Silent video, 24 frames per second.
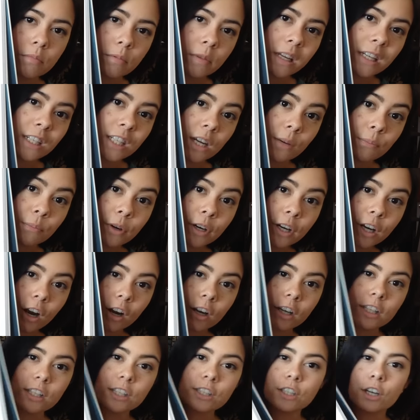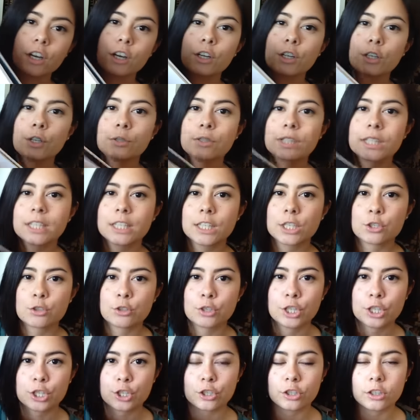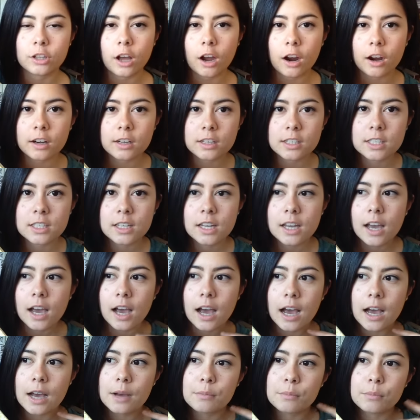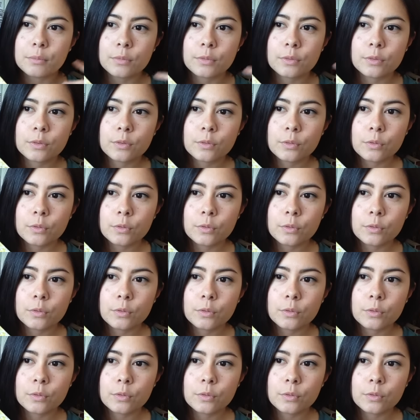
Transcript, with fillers: contemporary artists are using this traditional art um,